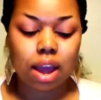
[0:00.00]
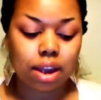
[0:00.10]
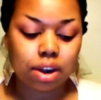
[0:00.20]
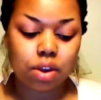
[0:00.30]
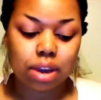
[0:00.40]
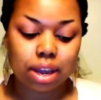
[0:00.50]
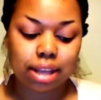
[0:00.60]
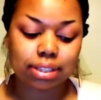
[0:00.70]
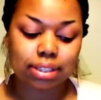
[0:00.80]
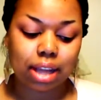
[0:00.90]
know you
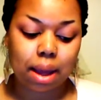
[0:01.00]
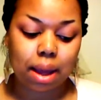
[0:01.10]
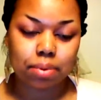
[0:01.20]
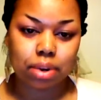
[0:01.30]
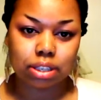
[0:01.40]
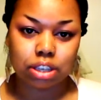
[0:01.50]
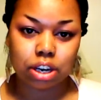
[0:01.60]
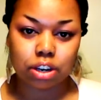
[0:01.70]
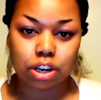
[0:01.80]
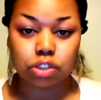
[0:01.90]
cannot stop these
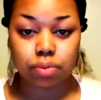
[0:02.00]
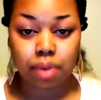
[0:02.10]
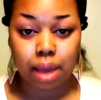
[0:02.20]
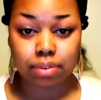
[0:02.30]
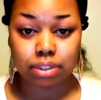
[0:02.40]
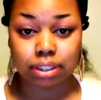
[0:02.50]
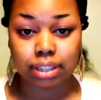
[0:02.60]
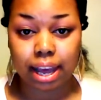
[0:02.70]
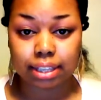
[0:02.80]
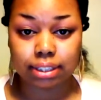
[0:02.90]
young girls from having
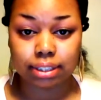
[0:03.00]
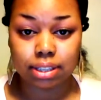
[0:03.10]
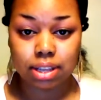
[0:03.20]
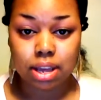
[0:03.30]
sex,